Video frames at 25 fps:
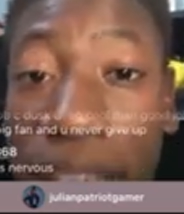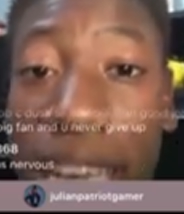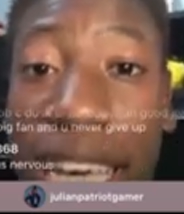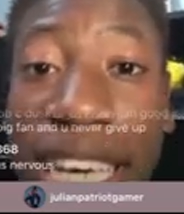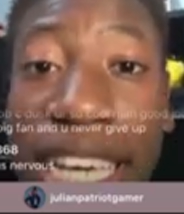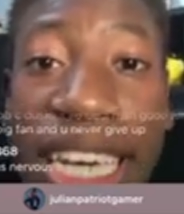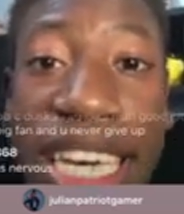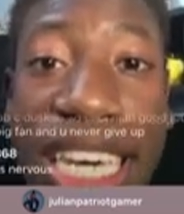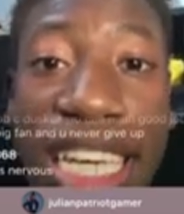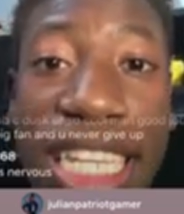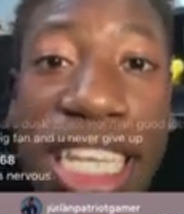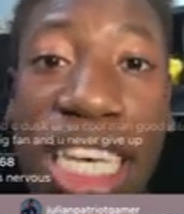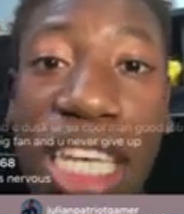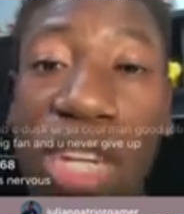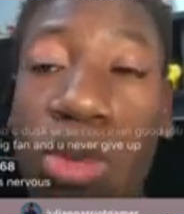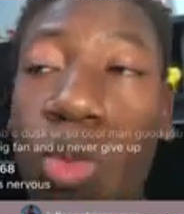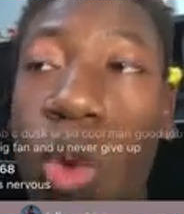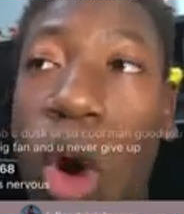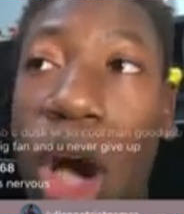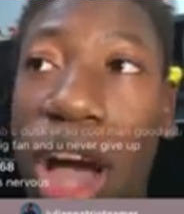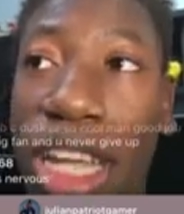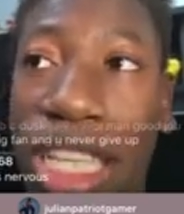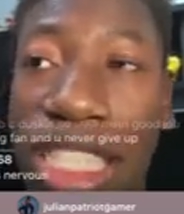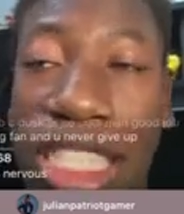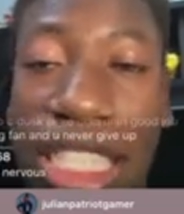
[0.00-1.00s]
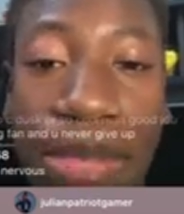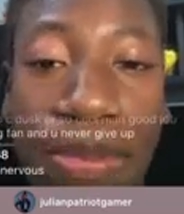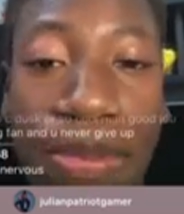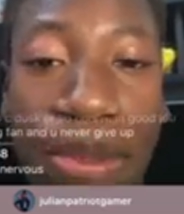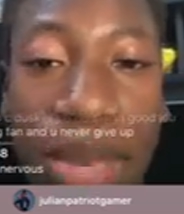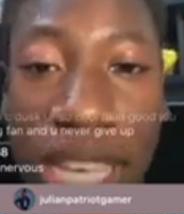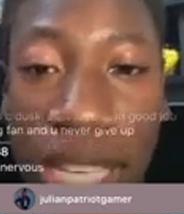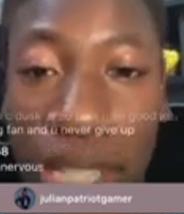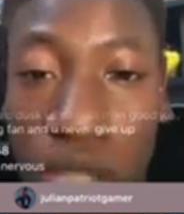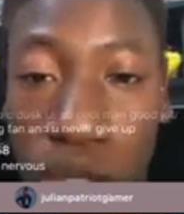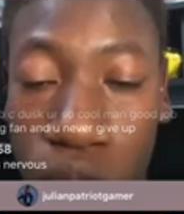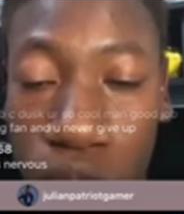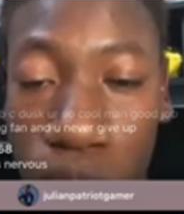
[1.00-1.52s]
He didn't want to
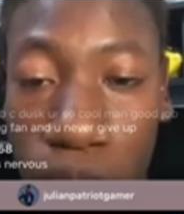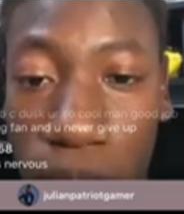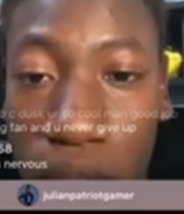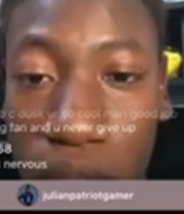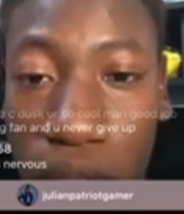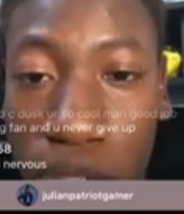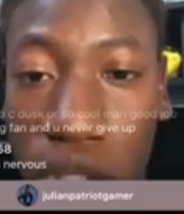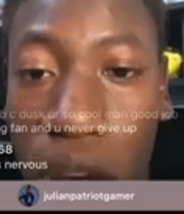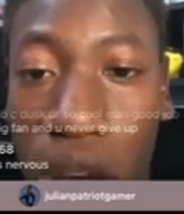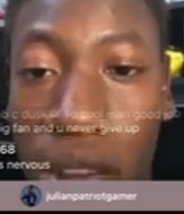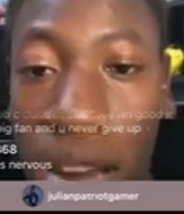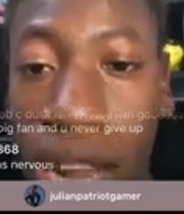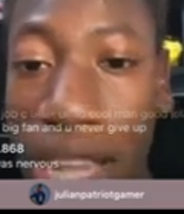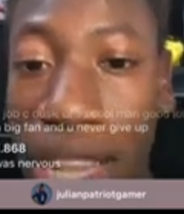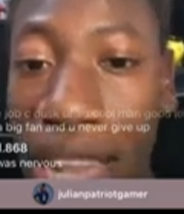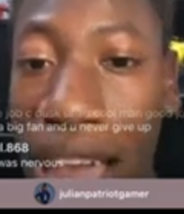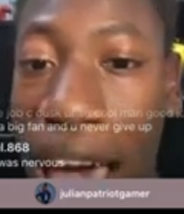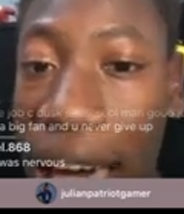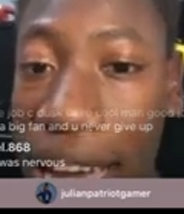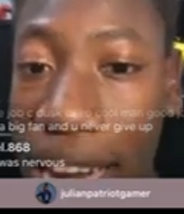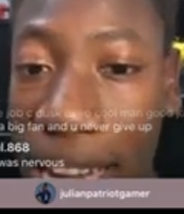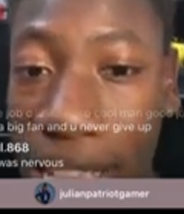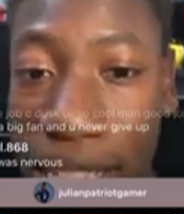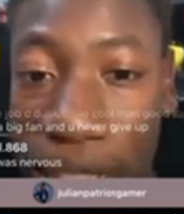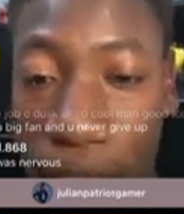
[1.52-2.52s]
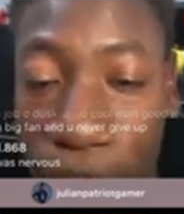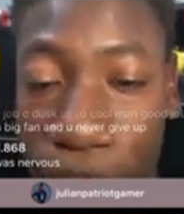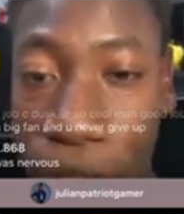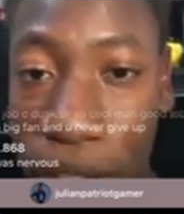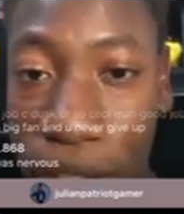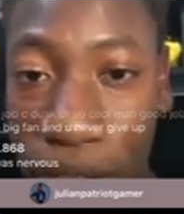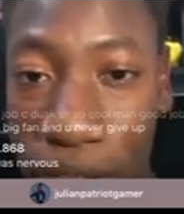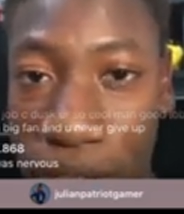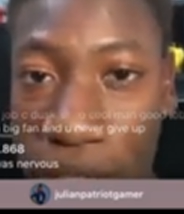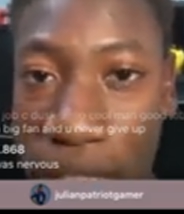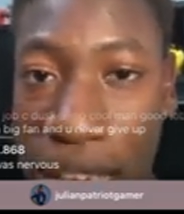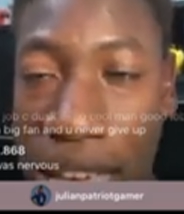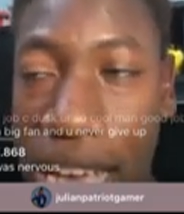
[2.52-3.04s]
speak too much on a lot of
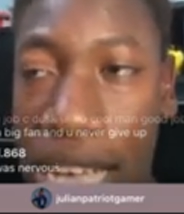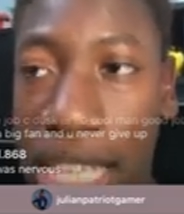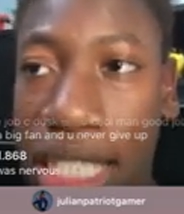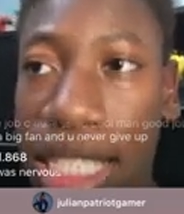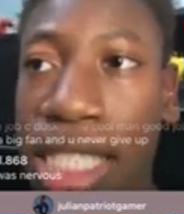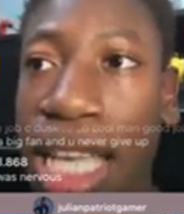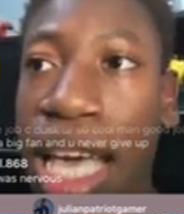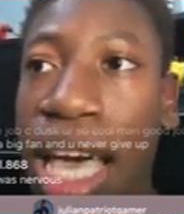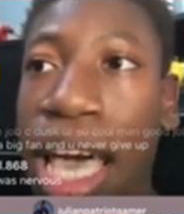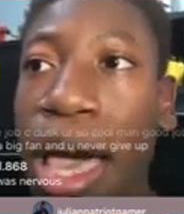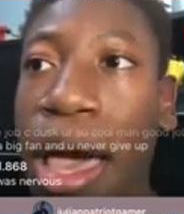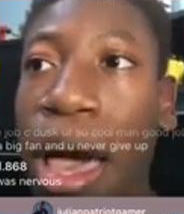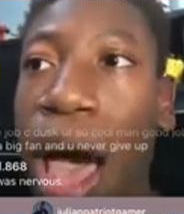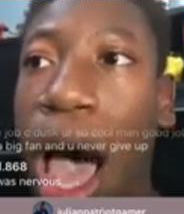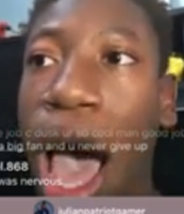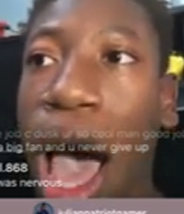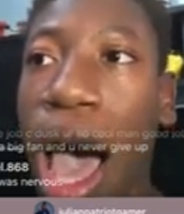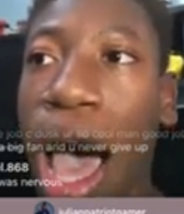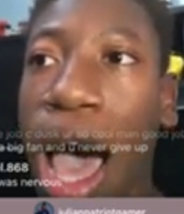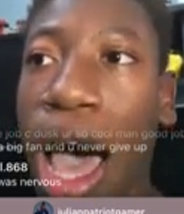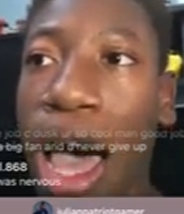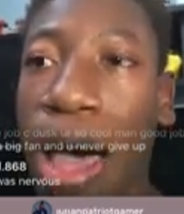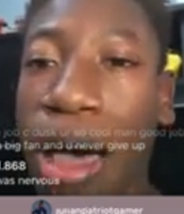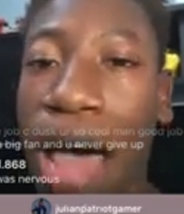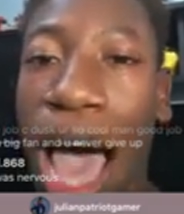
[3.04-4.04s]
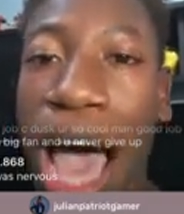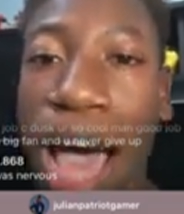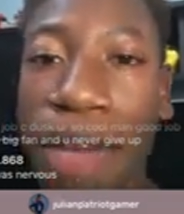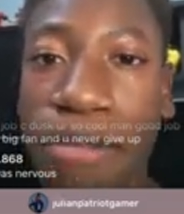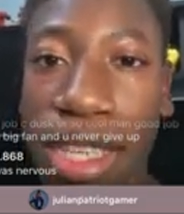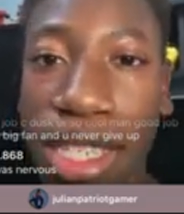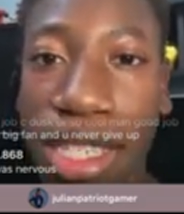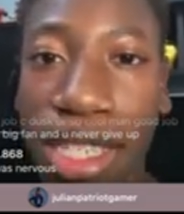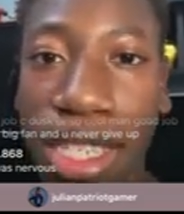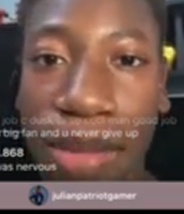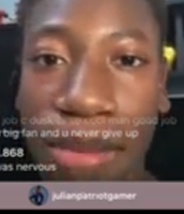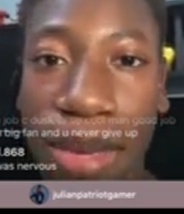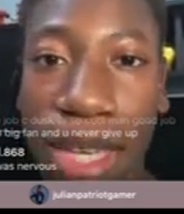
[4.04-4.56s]
different things,
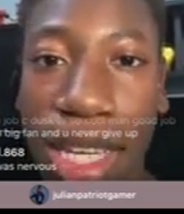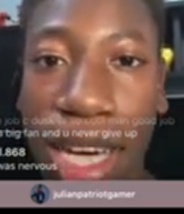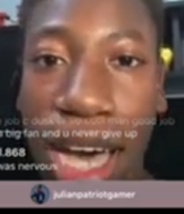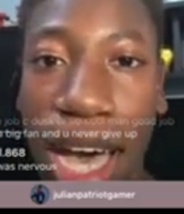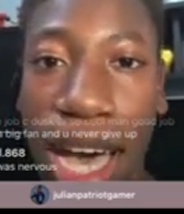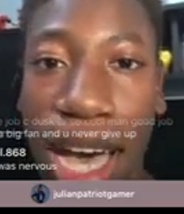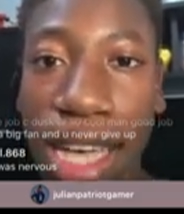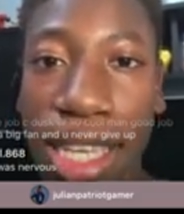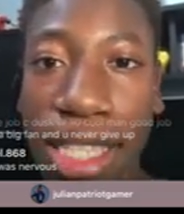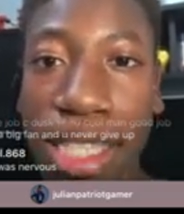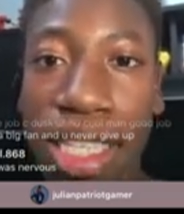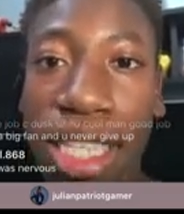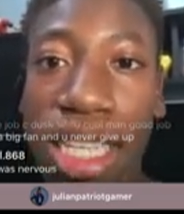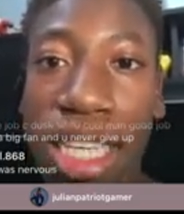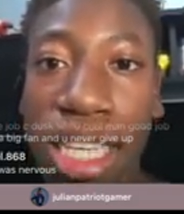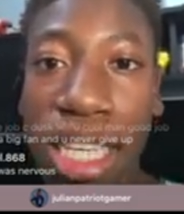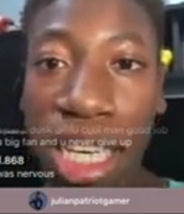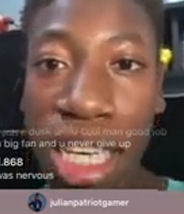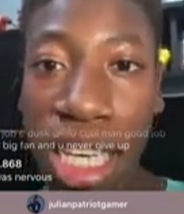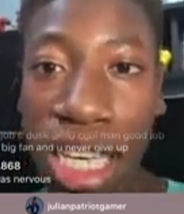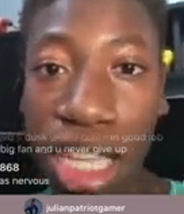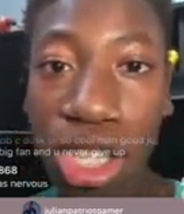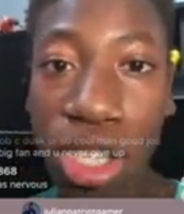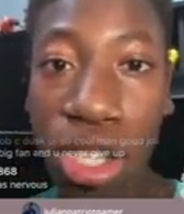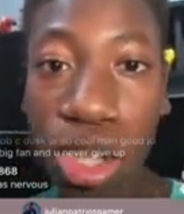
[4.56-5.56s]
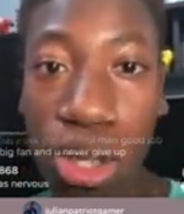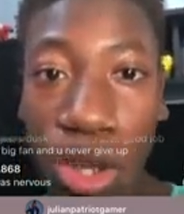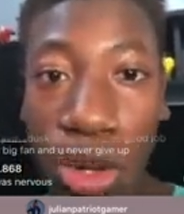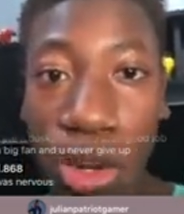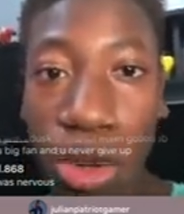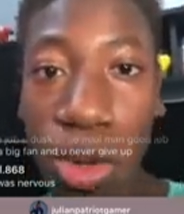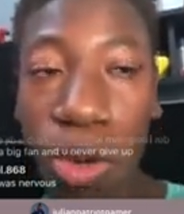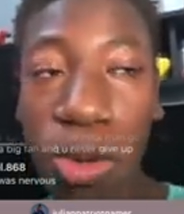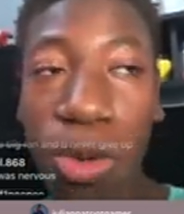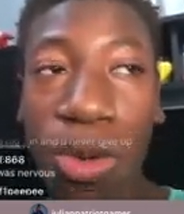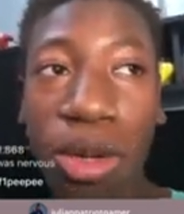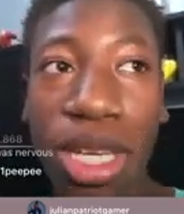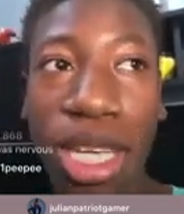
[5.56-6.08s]
obviously because he
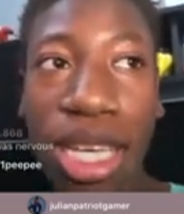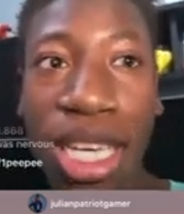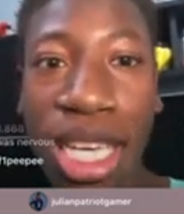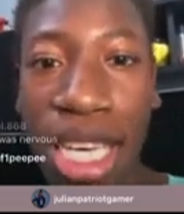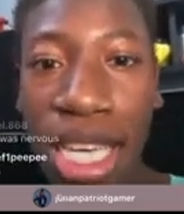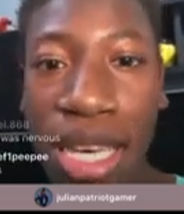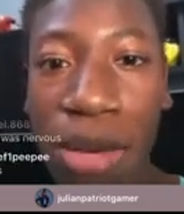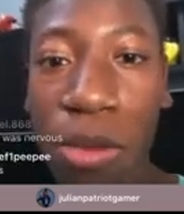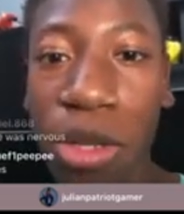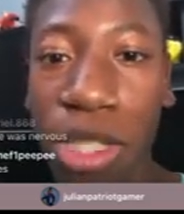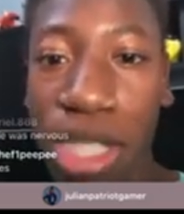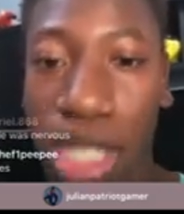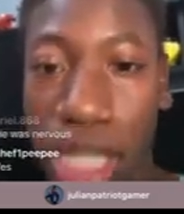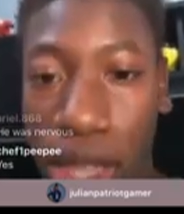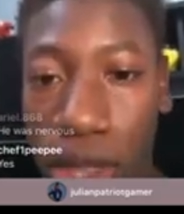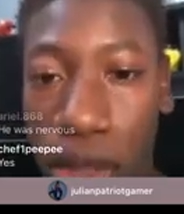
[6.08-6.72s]
knew he was in